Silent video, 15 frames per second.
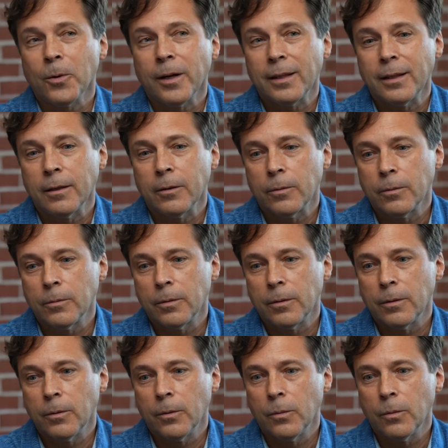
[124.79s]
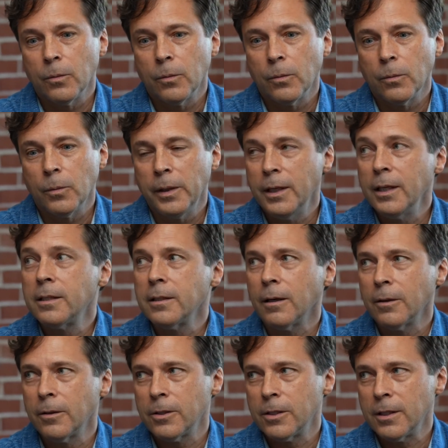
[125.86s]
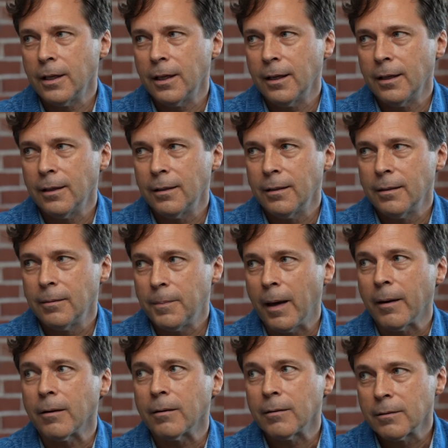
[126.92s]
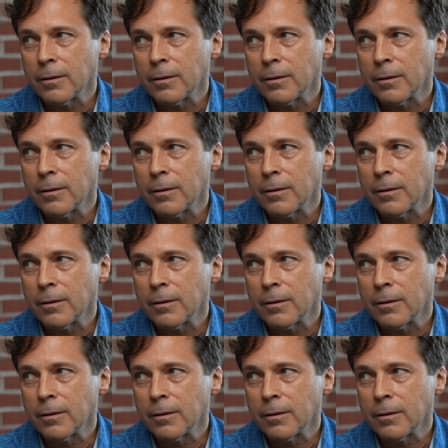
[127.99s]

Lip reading: I think we need to understand better.